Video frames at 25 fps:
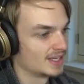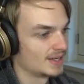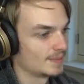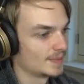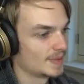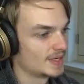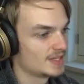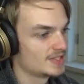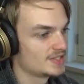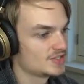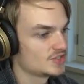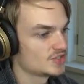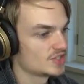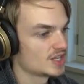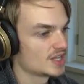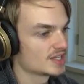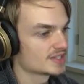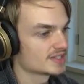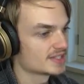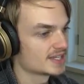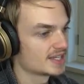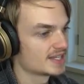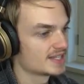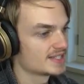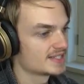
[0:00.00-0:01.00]
How many
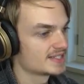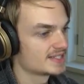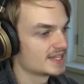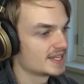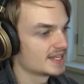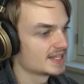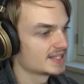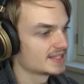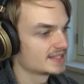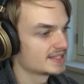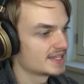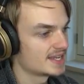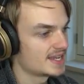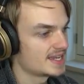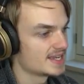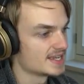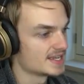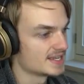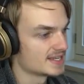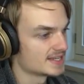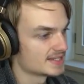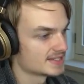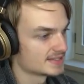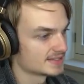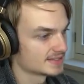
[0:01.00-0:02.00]
shots can a tank
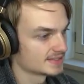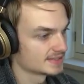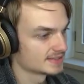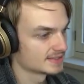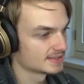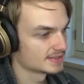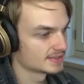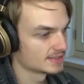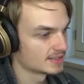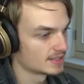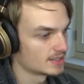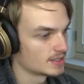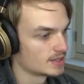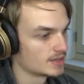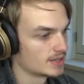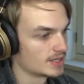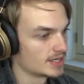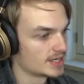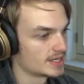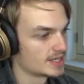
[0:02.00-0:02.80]
take? Oh,